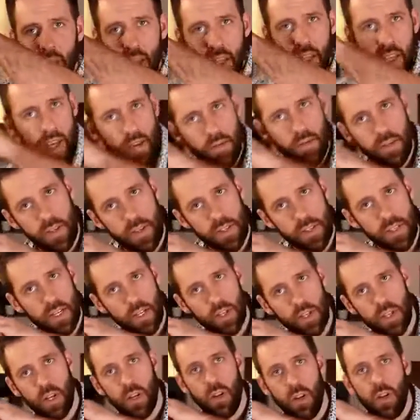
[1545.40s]
having
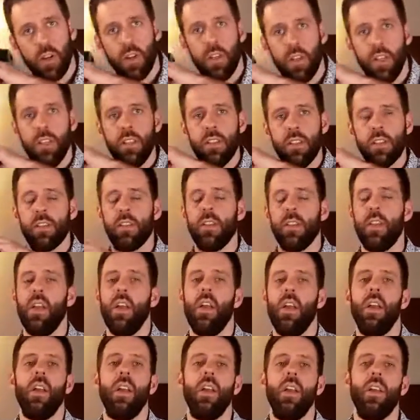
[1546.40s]
such a long list.
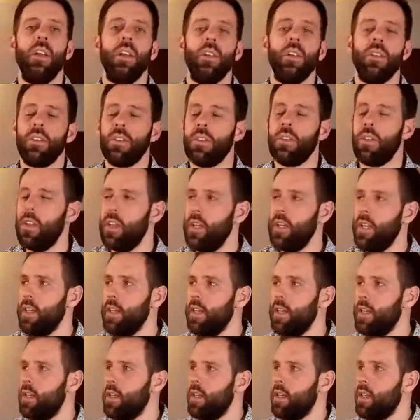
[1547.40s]
So
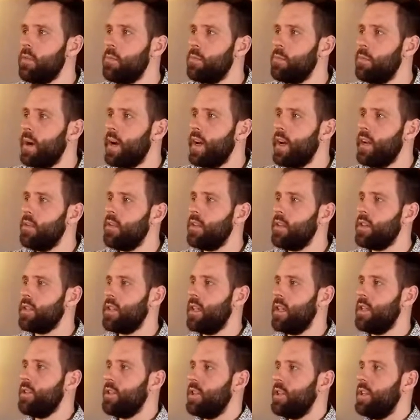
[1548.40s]
link in bio
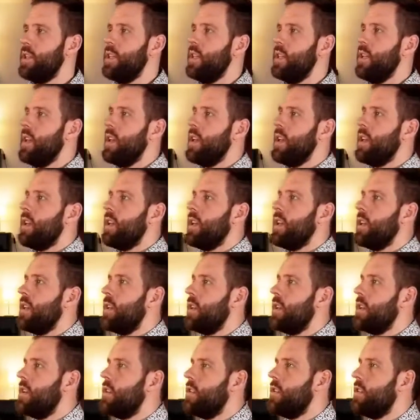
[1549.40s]
essentially
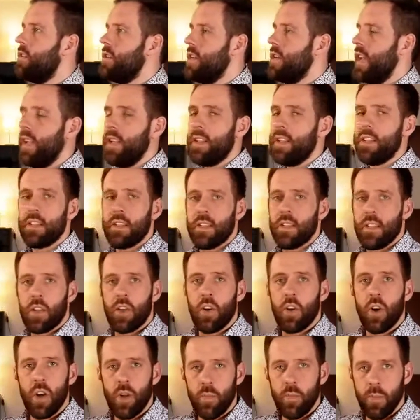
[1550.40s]
creates a
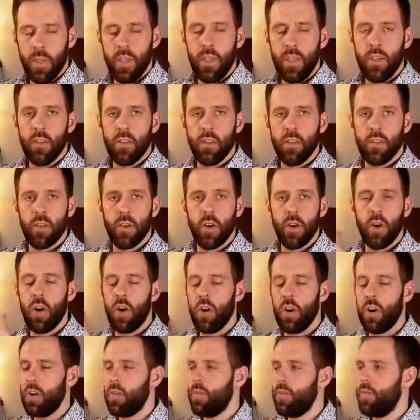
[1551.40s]
copy
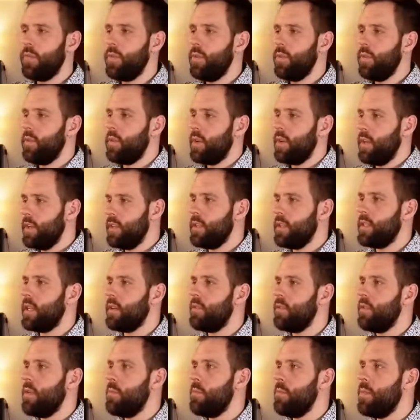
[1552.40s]
of your
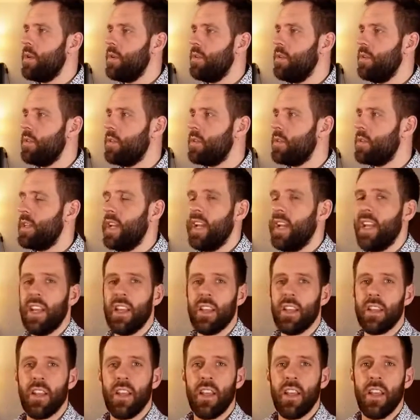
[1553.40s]
Instagram post,
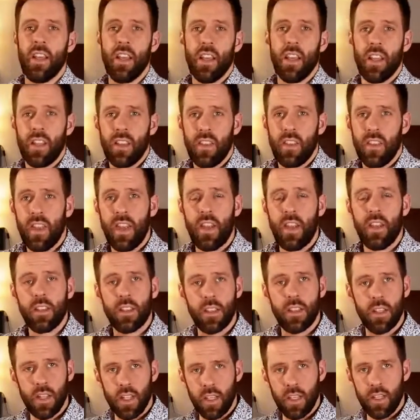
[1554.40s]
and that is
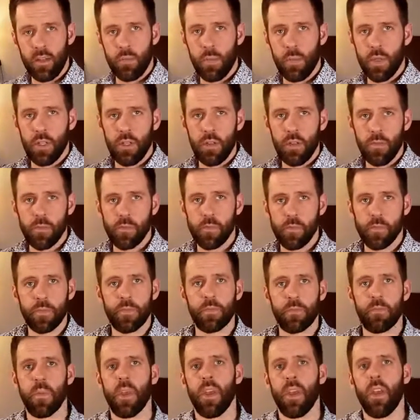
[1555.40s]
clickable.
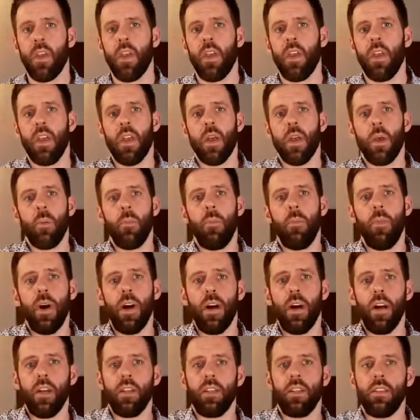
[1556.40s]

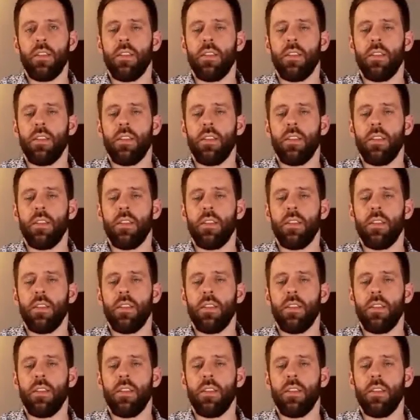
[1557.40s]
But